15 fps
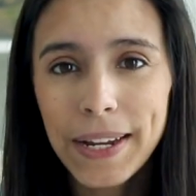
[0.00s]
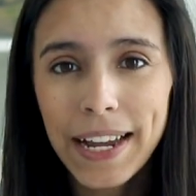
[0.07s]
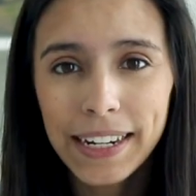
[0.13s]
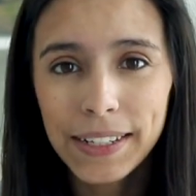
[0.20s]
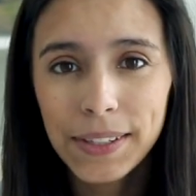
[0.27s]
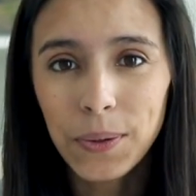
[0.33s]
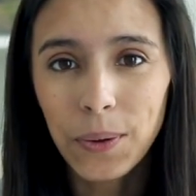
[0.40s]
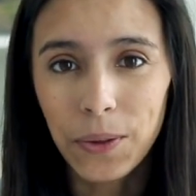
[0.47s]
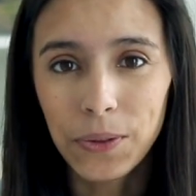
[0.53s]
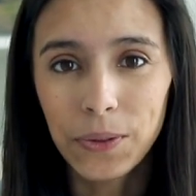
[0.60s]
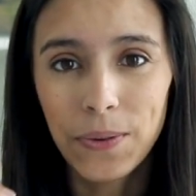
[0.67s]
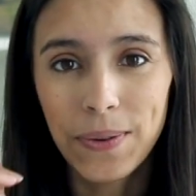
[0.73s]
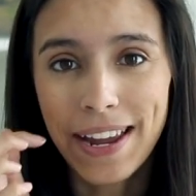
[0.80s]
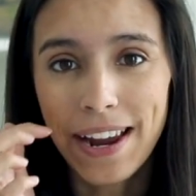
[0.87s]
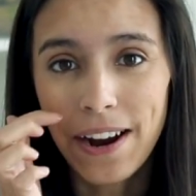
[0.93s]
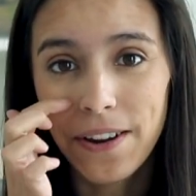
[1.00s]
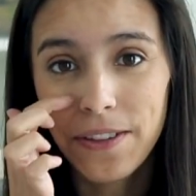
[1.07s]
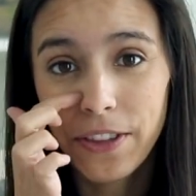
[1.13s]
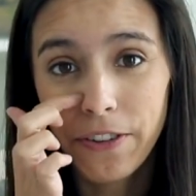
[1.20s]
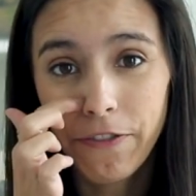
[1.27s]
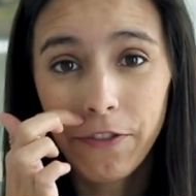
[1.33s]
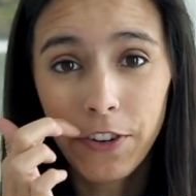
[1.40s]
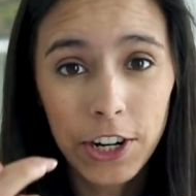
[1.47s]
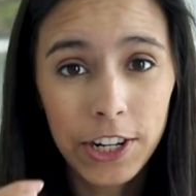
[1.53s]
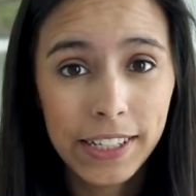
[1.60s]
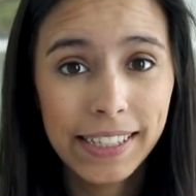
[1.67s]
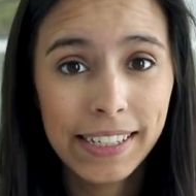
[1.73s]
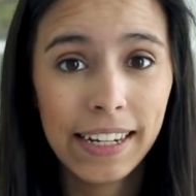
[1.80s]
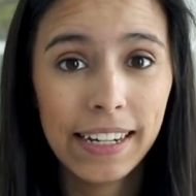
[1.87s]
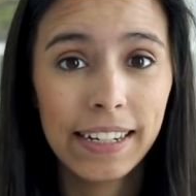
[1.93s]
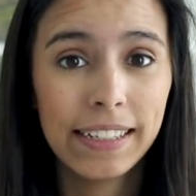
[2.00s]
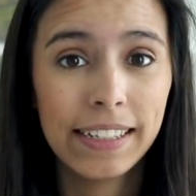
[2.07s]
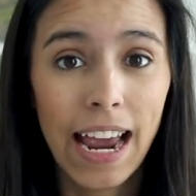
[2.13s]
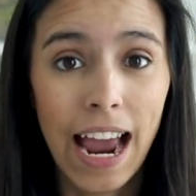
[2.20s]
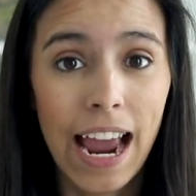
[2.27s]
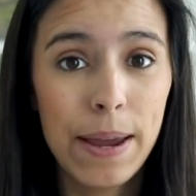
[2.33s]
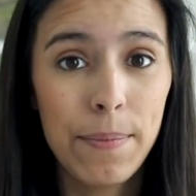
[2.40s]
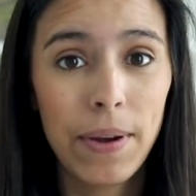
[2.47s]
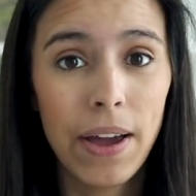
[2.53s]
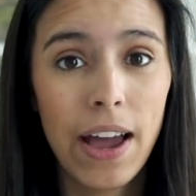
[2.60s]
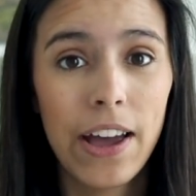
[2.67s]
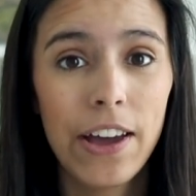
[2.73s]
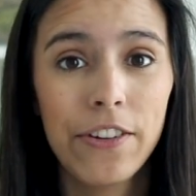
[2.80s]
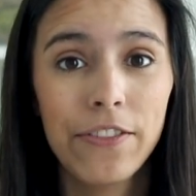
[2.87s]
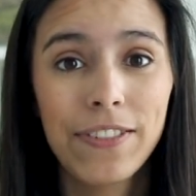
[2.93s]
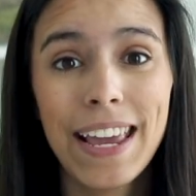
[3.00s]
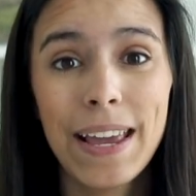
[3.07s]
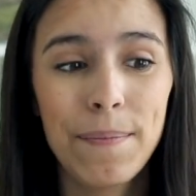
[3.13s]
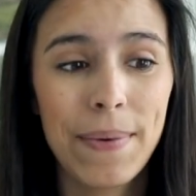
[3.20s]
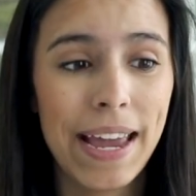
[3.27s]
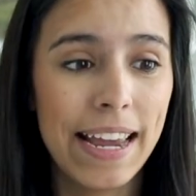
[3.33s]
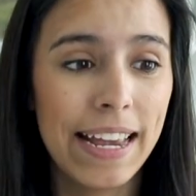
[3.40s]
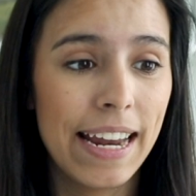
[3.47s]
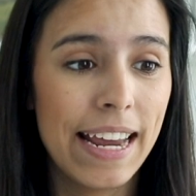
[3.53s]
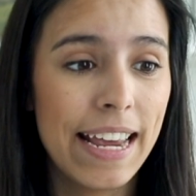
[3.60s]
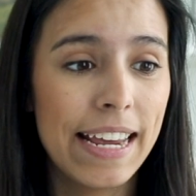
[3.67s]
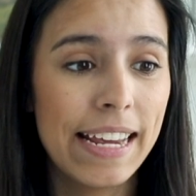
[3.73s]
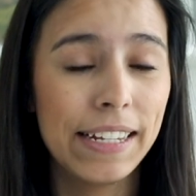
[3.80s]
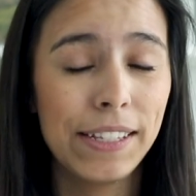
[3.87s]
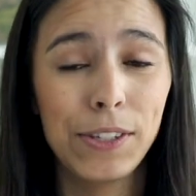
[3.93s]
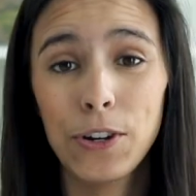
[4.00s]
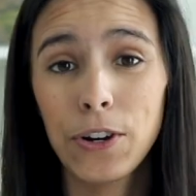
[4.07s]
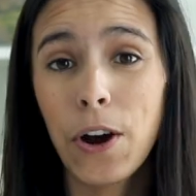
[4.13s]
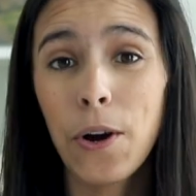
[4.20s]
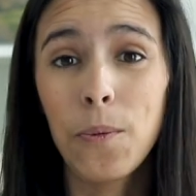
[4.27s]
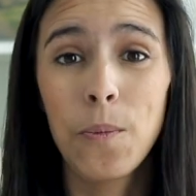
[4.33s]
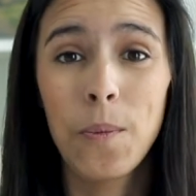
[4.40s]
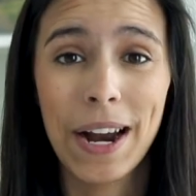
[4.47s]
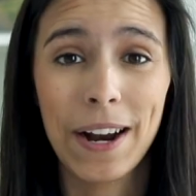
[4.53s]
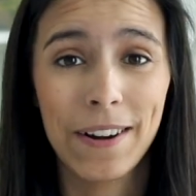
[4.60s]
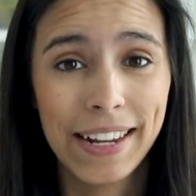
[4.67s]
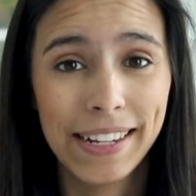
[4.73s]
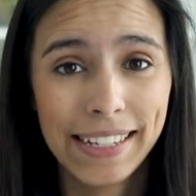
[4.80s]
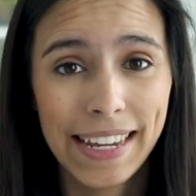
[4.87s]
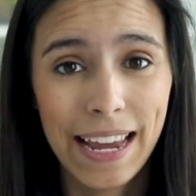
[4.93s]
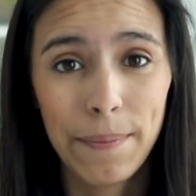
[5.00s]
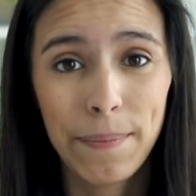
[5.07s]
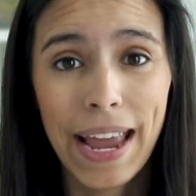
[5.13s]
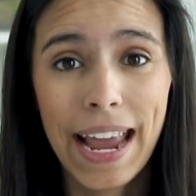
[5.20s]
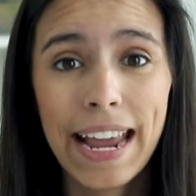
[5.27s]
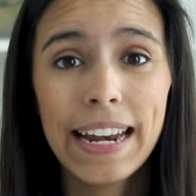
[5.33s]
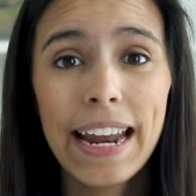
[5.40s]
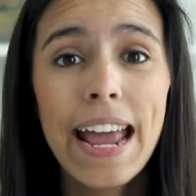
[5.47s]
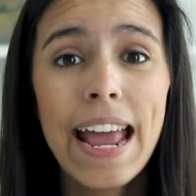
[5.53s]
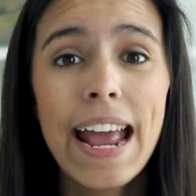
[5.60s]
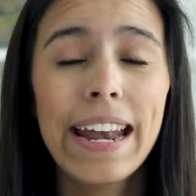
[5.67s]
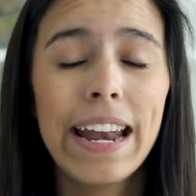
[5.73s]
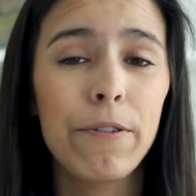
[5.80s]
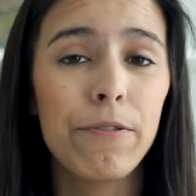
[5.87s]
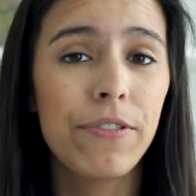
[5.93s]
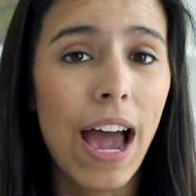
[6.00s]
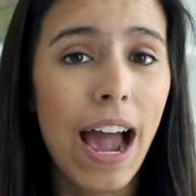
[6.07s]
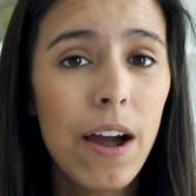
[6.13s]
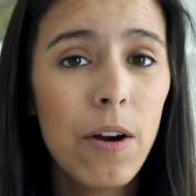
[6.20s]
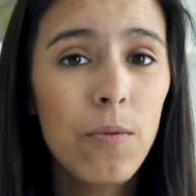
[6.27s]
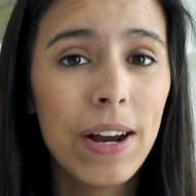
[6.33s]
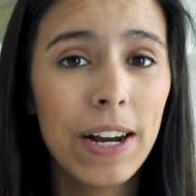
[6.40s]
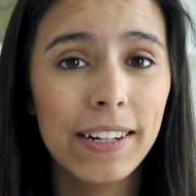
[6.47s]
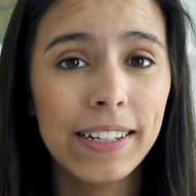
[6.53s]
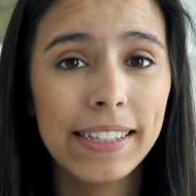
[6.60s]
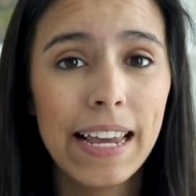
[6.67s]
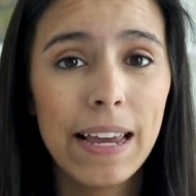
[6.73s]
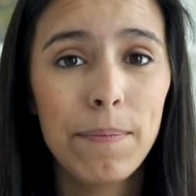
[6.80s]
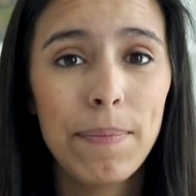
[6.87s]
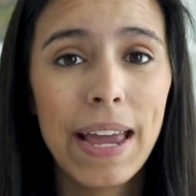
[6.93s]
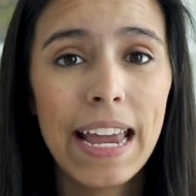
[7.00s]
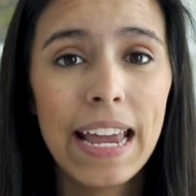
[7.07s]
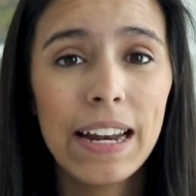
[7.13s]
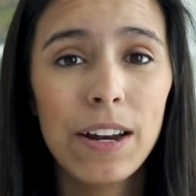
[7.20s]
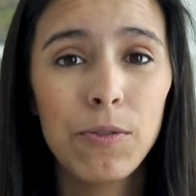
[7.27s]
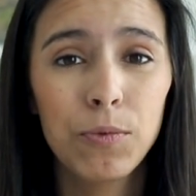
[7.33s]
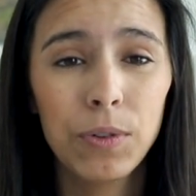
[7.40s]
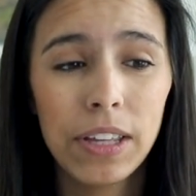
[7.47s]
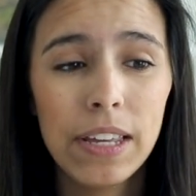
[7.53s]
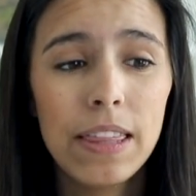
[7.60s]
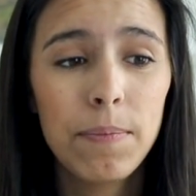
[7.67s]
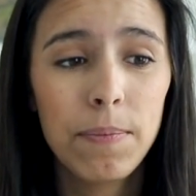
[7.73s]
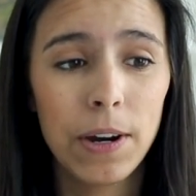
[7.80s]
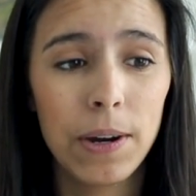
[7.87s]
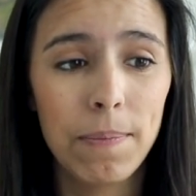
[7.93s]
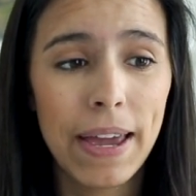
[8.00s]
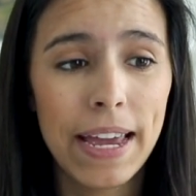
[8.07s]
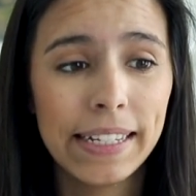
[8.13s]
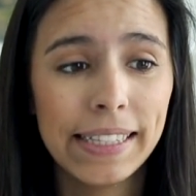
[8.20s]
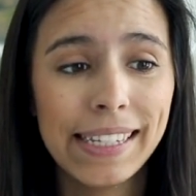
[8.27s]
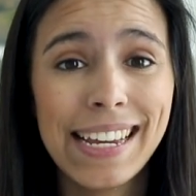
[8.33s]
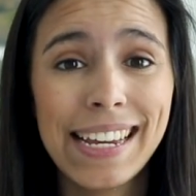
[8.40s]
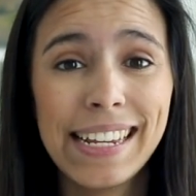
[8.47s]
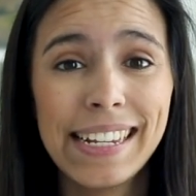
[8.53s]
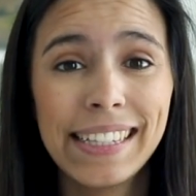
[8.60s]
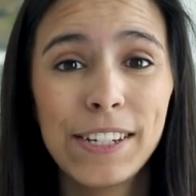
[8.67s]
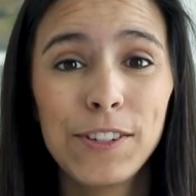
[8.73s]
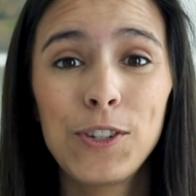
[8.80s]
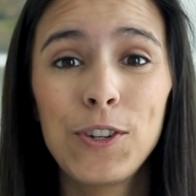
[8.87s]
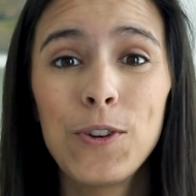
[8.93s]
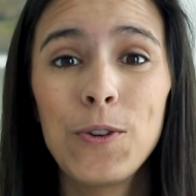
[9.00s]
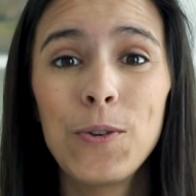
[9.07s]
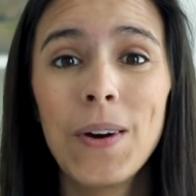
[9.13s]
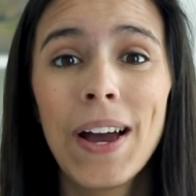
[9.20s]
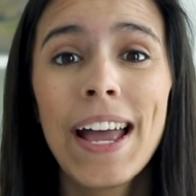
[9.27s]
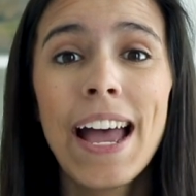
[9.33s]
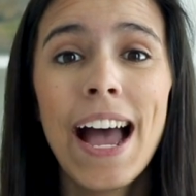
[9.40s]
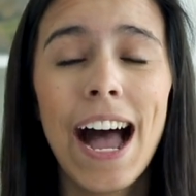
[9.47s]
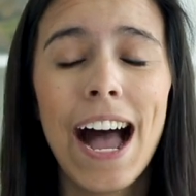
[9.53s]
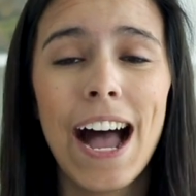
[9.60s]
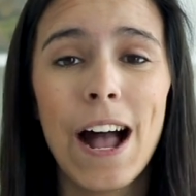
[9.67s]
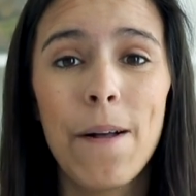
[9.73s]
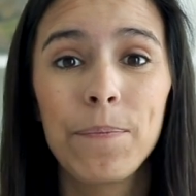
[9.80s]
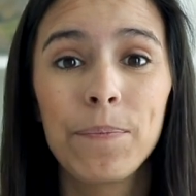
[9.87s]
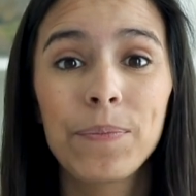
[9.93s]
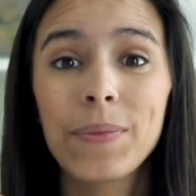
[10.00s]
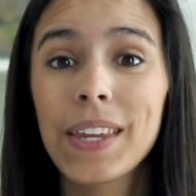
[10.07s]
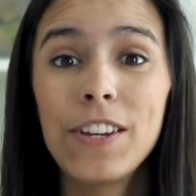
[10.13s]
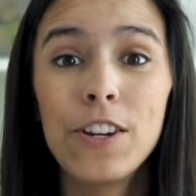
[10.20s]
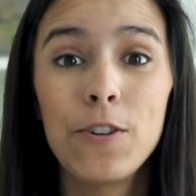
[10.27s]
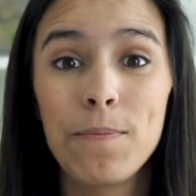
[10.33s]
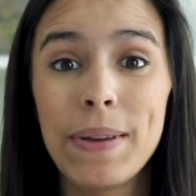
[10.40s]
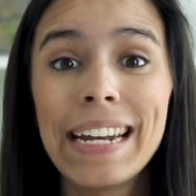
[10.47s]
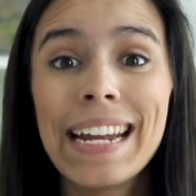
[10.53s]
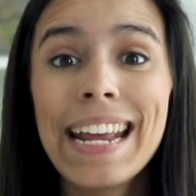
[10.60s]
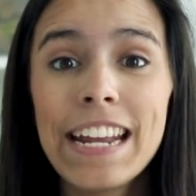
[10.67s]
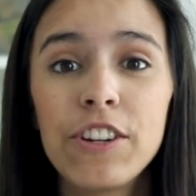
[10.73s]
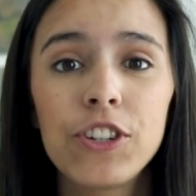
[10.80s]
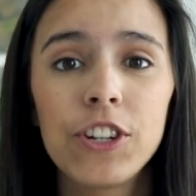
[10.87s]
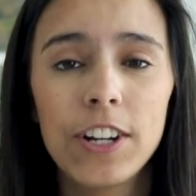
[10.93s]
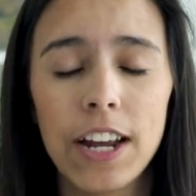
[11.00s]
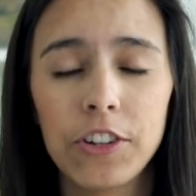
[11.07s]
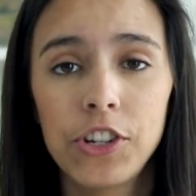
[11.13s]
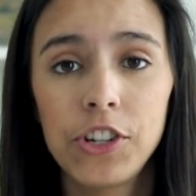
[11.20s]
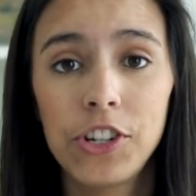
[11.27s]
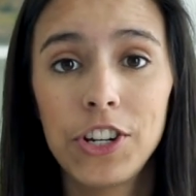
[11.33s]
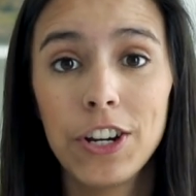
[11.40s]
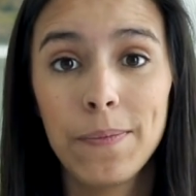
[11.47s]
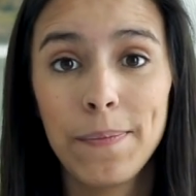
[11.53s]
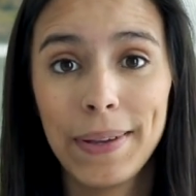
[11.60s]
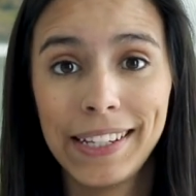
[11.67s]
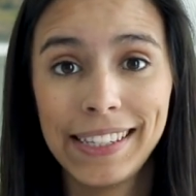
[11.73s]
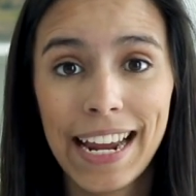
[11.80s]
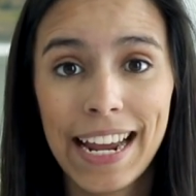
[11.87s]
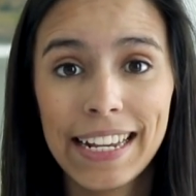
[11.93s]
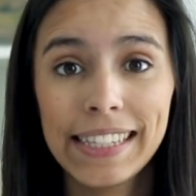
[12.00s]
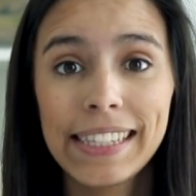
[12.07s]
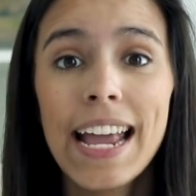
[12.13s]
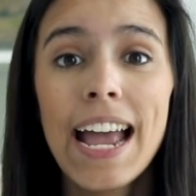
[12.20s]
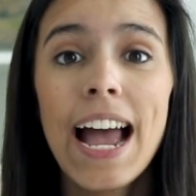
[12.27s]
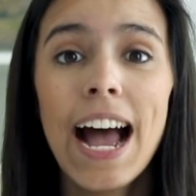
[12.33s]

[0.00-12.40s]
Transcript: kind of scroll through here, the first type of campaign is your awareness campaign. Now, that awareness campaign, really the purpose is to, um, you know, be an introduction to your business.